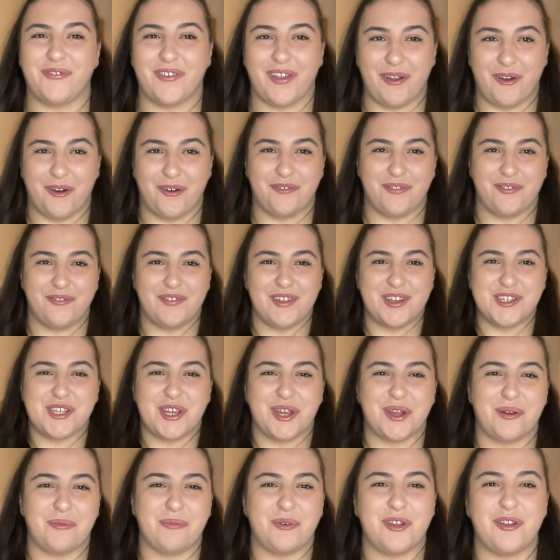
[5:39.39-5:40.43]
think of the
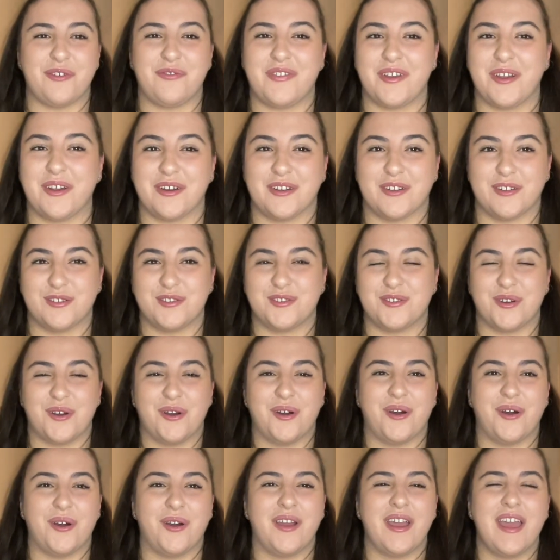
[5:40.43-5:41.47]
video and what you think of the
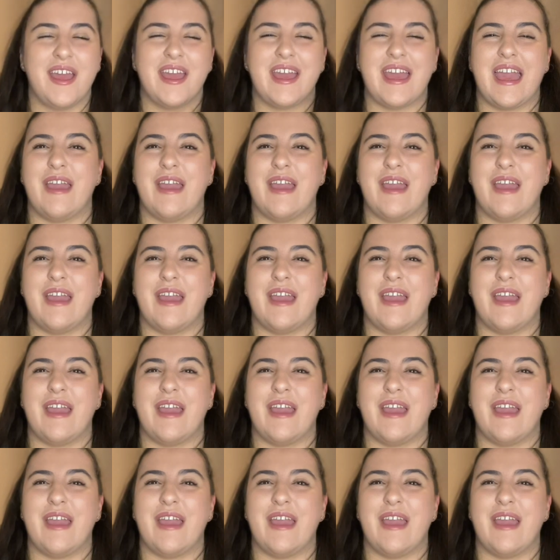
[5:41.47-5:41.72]
song,